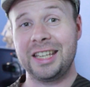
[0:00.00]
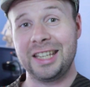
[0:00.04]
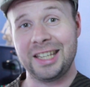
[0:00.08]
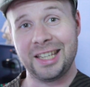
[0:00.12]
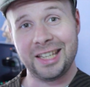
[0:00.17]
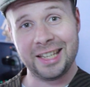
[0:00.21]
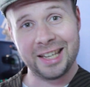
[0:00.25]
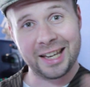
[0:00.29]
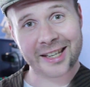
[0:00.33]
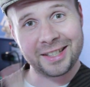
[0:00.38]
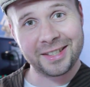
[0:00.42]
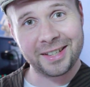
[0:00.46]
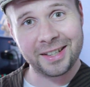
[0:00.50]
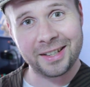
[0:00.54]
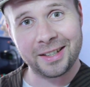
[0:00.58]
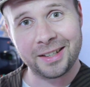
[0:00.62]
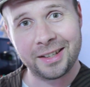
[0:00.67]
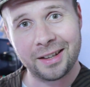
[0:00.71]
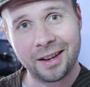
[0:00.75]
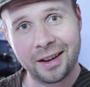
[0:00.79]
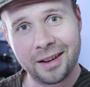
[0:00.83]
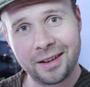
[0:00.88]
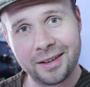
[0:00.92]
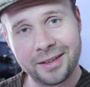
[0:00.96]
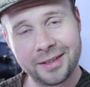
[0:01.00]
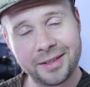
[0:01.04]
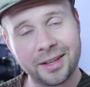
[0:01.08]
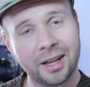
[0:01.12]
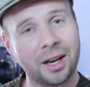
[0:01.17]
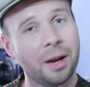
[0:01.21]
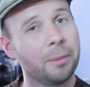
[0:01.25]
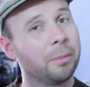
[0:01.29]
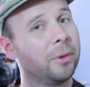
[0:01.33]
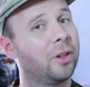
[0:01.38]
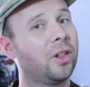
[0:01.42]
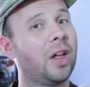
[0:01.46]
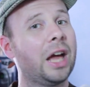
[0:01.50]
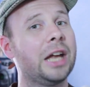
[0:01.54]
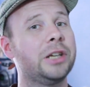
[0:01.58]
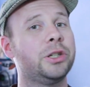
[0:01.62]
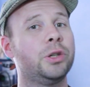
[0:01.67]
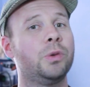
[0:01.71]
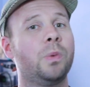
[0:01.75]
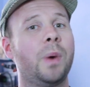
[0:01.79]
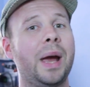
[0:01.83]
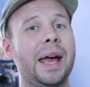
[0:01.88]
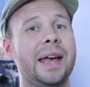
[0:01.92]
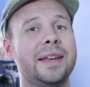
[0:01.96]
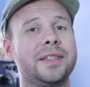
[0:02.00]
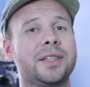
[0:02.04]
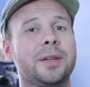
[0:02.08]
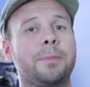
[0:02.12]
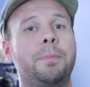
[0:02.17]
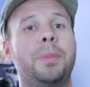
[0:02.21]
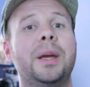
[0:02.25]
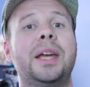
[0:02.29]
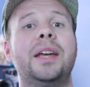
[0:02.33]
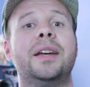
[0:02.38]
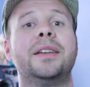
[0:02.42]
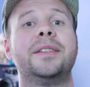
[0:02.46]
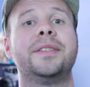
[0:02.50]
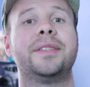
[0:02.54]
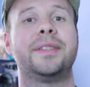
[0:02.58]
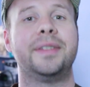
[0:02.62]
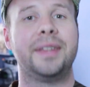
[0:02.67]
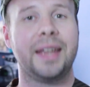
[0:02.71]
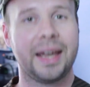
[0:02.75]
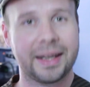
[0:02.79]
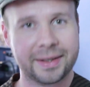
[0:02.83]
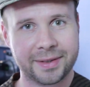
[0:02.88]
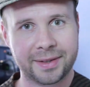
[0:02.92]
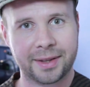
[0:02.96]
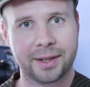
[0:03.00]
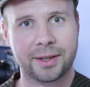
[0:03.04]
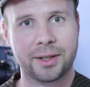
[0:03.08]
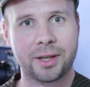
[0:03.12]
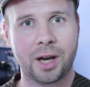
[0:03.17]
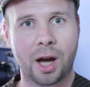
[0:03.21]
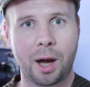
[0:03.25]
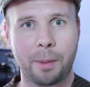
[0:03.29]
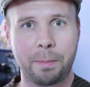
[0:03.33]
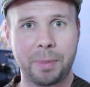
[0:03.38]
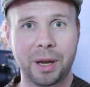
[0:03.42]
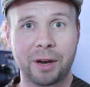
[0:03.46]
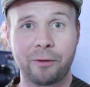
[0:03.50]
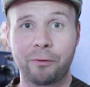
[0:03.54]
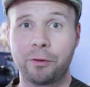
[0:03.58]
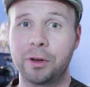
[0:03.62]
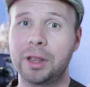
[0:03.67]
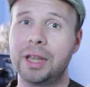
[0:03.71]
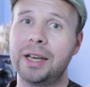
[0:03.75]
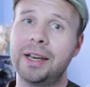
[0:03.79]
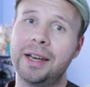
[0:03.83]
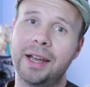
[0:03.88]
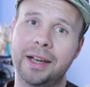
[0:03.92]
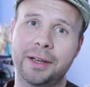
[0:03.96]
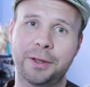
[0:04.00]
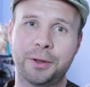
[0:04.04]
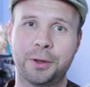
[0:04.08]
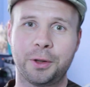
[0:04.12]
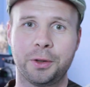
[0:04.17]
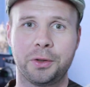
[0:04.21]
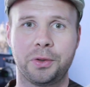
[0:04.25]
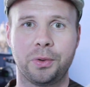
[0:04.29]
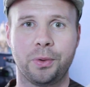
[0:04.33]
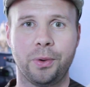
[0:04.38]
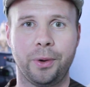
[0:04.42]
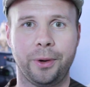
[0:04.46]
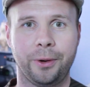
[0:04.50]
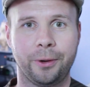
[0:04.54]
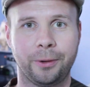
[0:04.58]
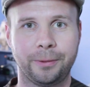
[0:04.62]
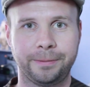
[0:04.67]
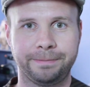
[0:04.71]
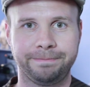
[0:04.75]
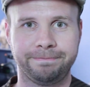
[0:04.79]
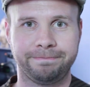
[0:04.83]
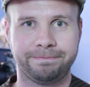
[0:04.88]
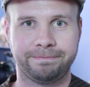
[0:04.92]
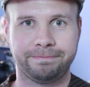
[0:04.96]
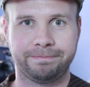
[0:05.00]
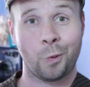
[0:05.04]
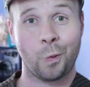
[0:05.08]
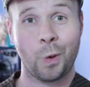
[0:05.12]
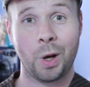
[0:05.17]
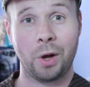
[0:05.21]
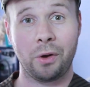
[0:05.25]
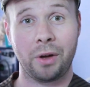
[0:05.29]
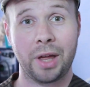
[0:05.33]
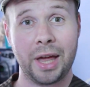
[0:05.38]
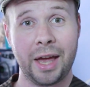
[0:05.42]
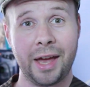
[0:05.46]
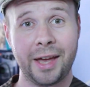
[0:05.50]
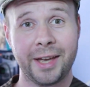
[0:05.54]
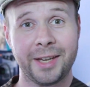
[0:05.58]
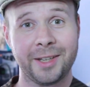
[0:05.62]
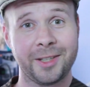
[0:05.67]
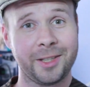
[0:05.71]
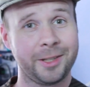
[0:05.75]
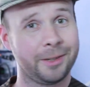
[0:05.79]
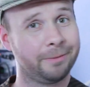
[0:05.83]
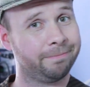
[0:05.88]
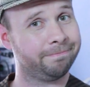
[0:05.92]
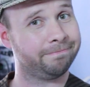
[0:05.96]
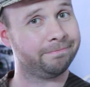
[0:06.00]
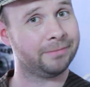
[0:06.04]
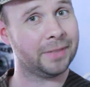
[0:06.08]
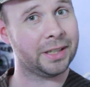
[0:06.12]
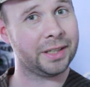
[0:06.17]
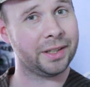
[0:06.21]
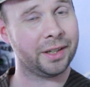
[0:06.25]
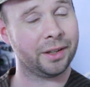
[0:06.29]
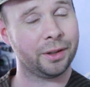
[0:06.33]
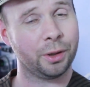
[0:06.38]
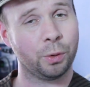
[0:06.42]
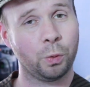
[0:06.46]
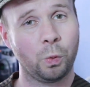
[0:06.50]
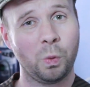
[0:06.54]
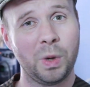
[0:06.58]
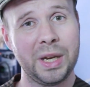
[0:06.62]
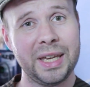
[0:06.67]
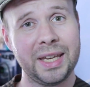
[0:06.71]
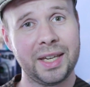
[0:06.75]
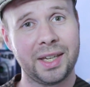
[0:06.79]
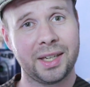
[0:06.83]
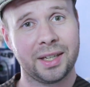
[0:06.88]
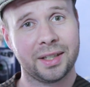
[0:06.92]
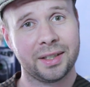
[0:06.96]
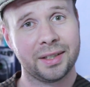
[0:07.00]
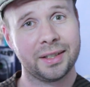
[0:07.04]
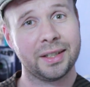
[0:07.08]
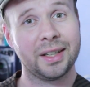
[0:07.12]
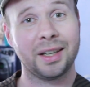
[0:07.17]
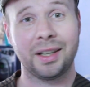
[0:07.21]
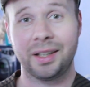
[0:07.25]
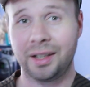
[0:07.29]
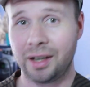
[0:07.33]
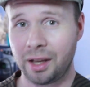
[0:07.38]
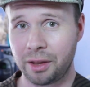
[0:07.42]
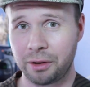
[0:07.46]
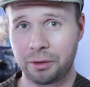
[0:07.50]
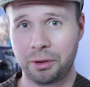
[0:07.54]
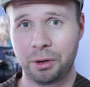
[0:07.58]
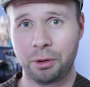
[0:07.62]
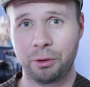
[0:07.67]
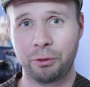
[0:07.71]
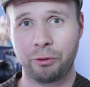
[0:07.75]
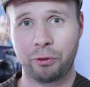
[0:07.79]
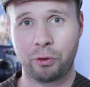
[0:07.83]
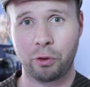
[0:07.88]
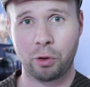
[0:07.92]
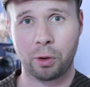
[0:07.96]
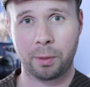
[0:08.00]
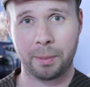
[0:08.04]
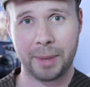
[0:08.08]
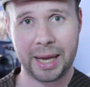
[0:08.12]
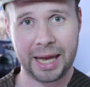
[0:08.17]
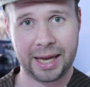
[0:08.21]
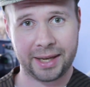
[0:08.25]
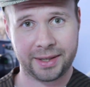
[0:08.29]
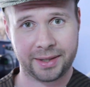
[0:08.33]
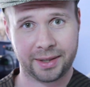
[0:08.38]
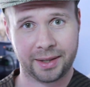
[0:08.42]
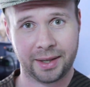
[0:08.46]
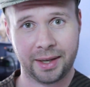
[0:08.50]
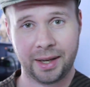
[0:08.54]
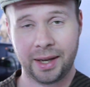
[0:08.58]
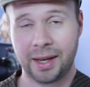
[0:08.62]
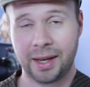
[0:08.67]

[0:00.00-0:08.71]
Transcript: Yes, it does, and I'm glad you asked because that's the topic for the next tutorial. Well, guys, another week, another new format.